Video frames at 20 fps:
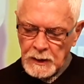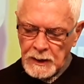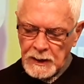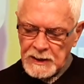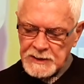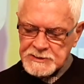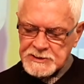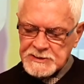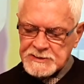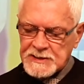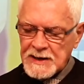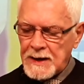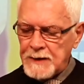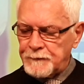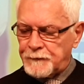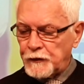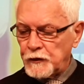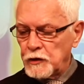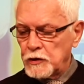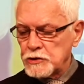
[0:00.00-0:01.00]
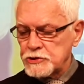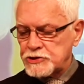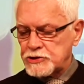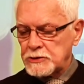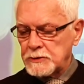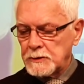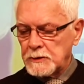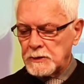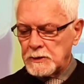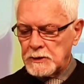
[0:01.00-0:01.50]
And it's the same for
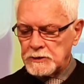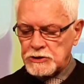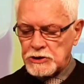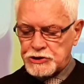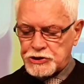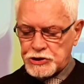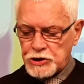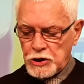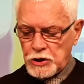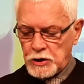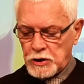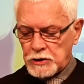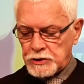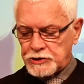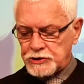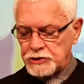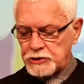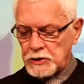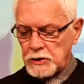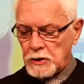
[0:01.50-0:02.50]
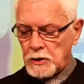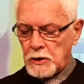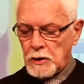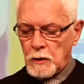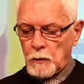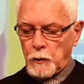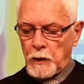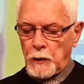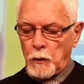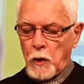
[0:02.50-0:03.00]
us as a church.
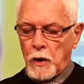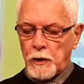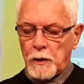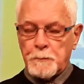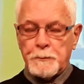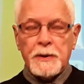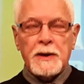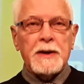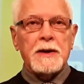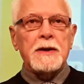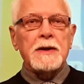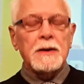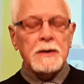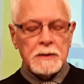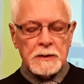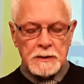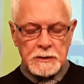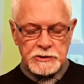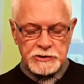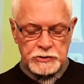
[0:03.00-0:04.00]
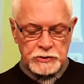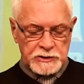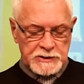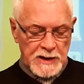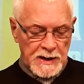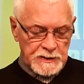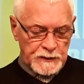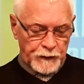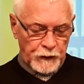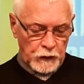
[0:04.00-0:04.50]
We want to be
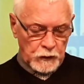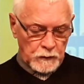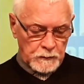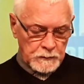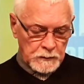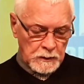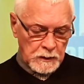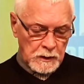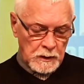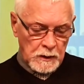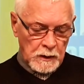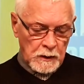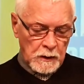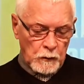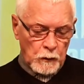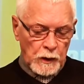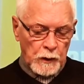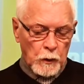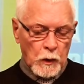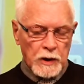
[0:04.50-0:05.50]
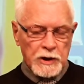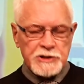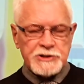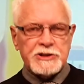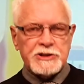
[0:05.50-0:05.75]
successful. We want to